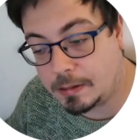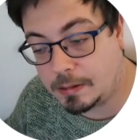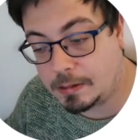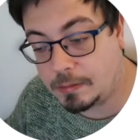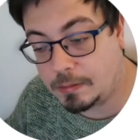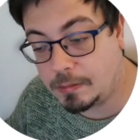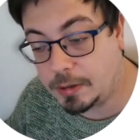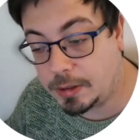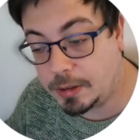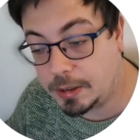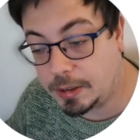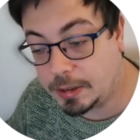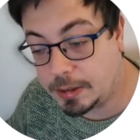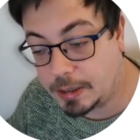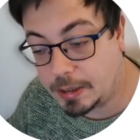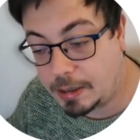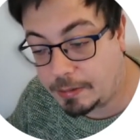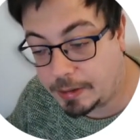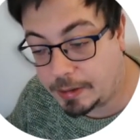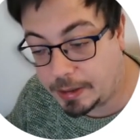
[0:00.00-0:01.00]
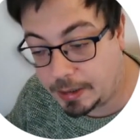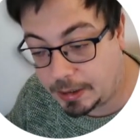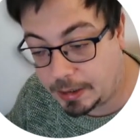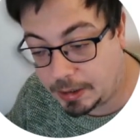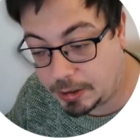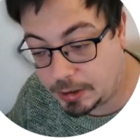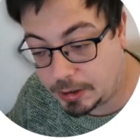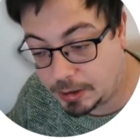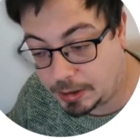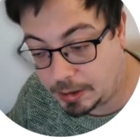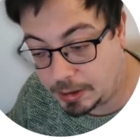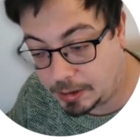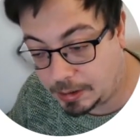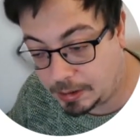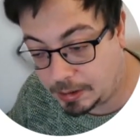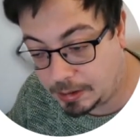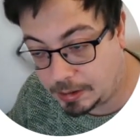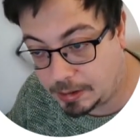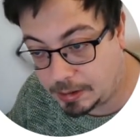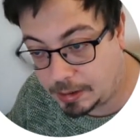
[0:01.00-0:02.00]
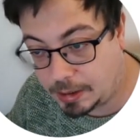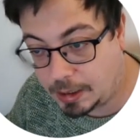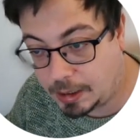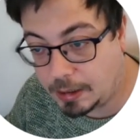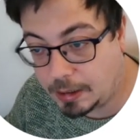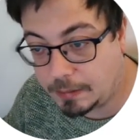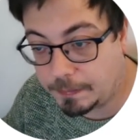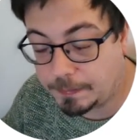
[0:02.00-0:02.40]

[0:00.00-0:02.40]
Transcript: which is our initial thing.